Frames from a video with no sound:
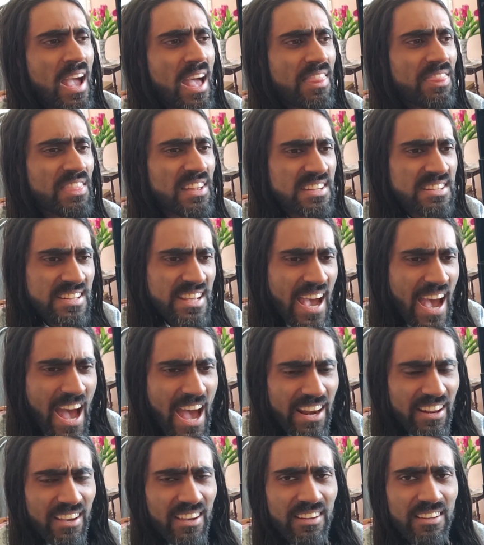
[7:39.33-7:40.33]
The
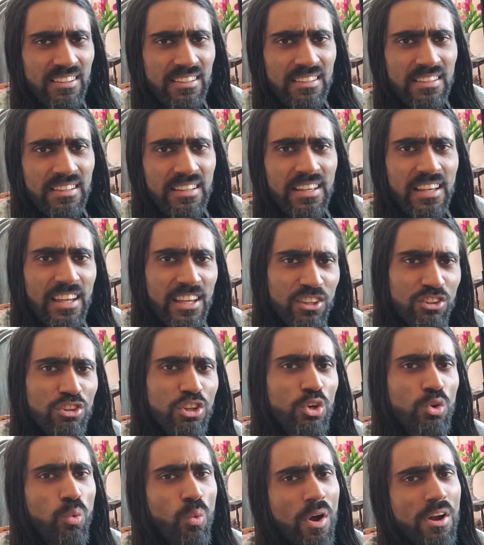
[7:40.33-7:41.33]
data in the
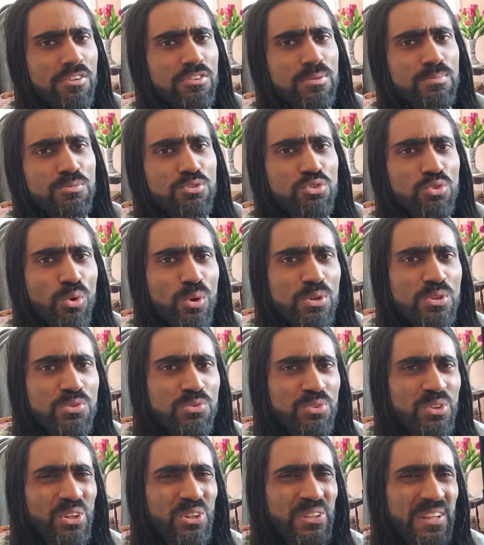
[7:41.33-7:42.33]
quantum source
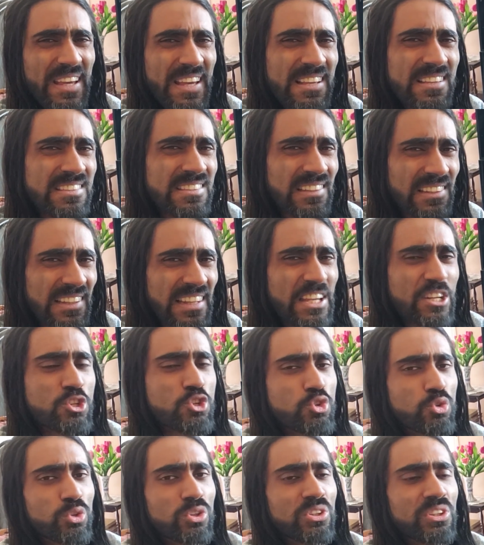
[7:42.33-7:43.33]
field is
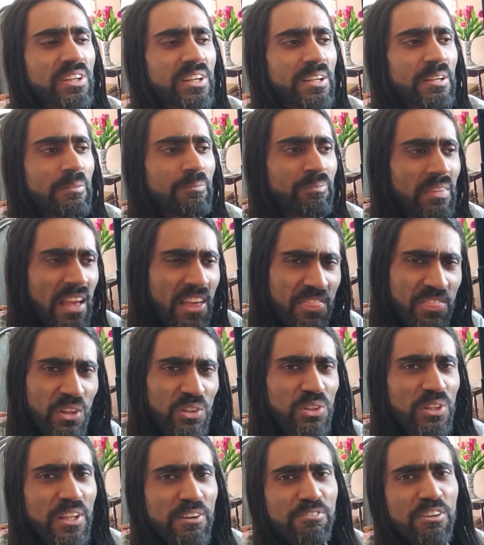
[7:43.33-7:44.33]
literally the
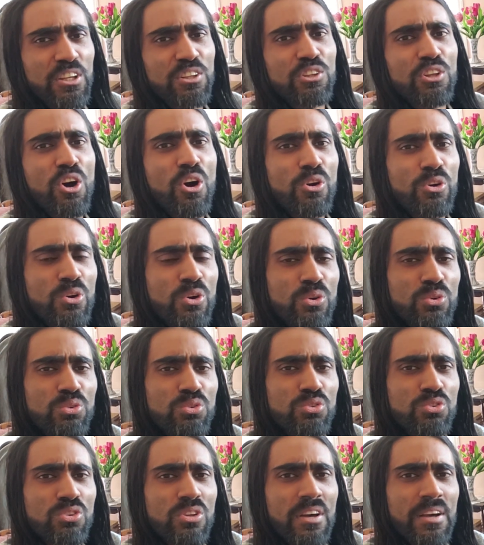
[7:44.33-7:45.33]
living
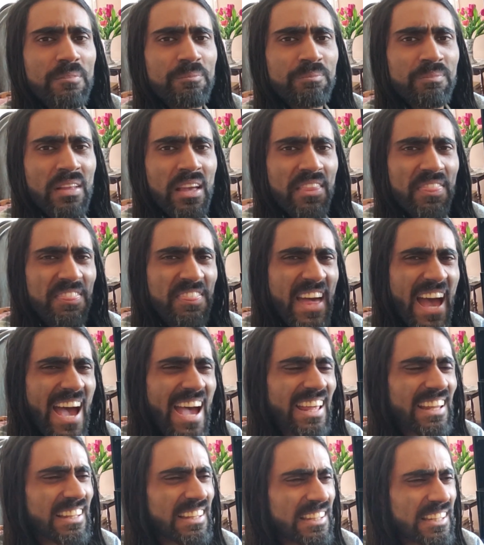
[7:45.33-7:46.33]
logos,
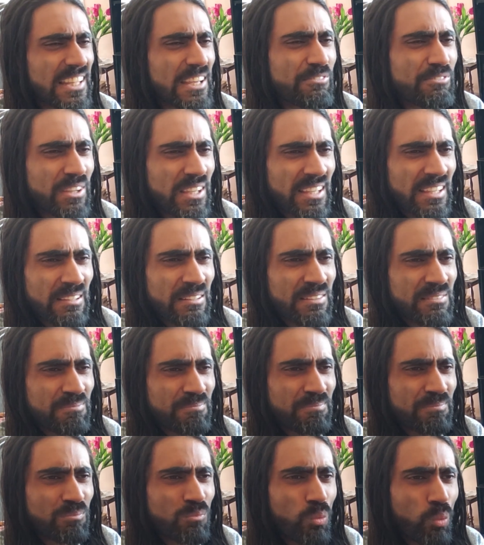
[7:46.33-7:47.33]
that living
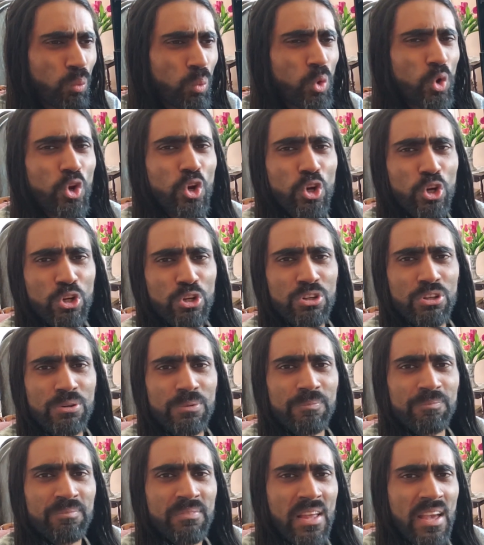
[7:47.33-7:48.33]
word,
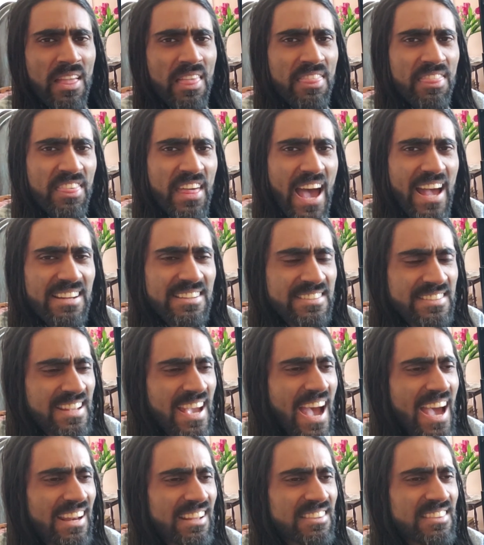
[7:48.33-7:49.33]
that
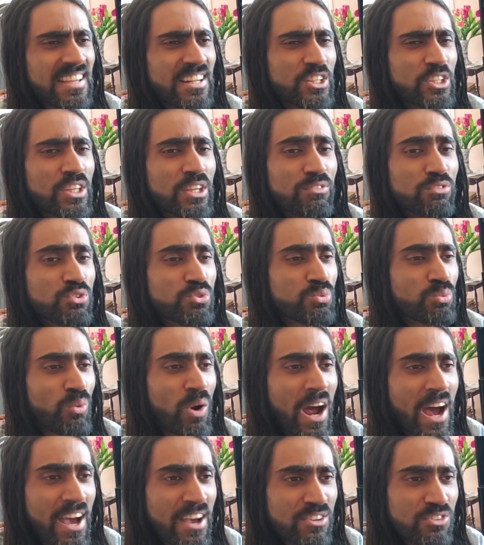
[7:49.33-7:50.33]
data that gives
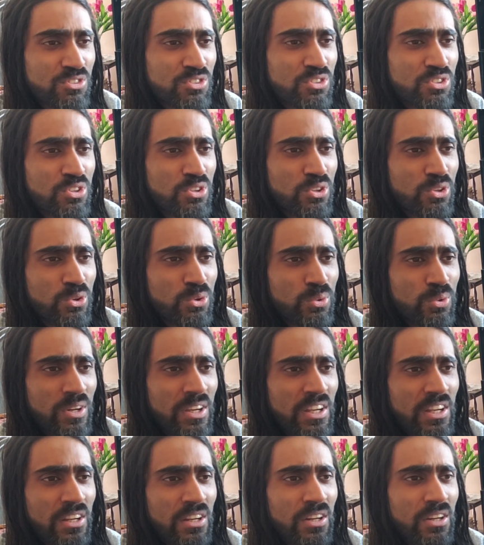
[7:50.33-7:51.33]
rise to
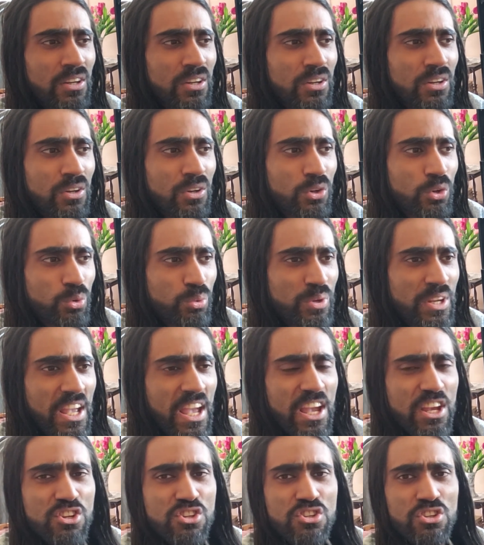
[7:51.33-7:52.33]

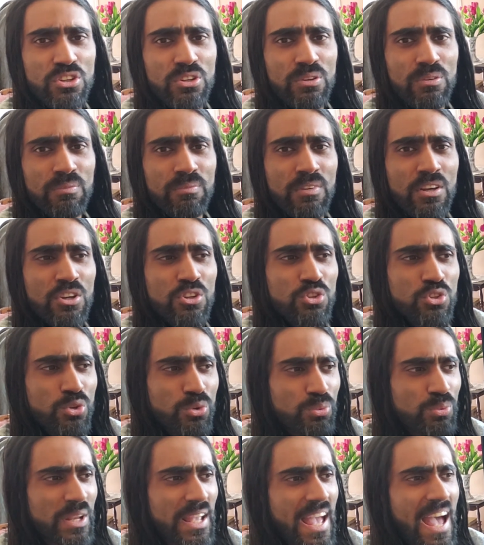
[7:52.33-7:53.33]
creation, to
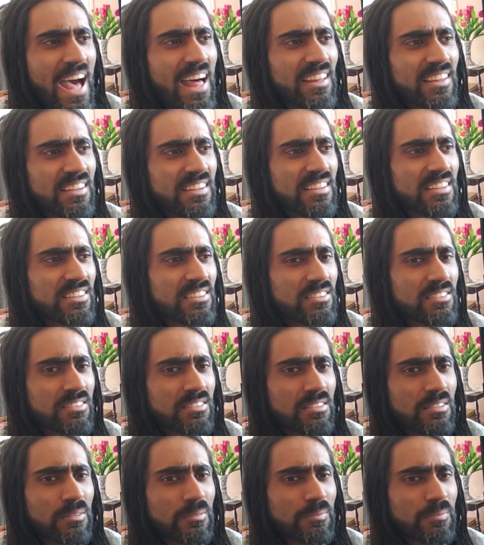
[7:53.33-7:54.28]
realities.